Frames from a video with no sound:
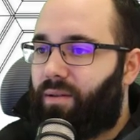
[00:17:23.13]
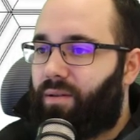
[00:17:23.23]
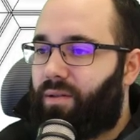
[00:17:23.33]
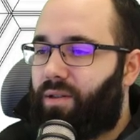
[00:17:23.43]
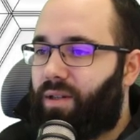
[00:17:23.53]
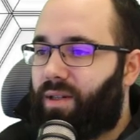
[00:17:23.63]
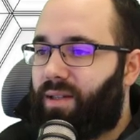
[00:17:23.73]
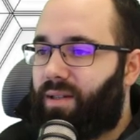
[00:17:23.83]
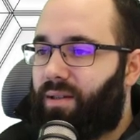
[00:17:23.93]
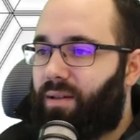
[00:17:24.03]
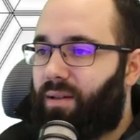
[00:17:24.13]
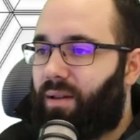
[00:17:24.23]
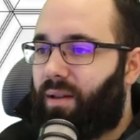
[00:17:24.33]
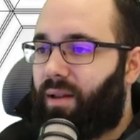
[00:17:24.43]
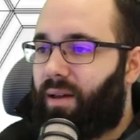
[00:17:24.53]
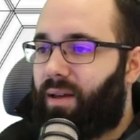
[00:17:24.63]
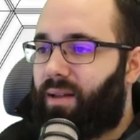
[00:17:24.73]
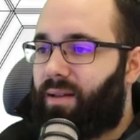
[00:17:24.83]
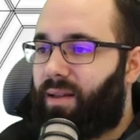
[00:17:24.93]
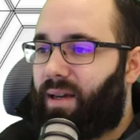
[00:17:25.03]
Just
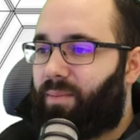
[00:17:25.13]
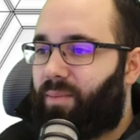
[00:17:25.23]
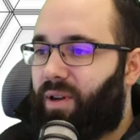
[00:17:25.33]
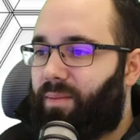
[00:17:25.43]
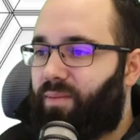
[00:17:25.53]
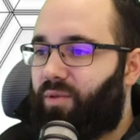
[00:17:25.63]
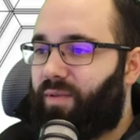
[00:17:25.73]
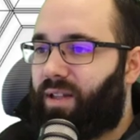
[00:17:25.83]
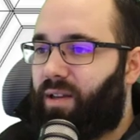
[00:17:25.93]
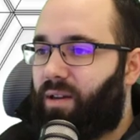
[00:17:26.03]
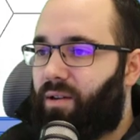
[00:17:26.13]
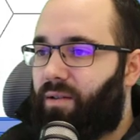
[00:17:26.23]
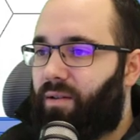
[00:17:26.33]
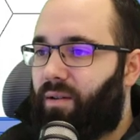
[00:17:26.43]
like that. Perhaps move it here.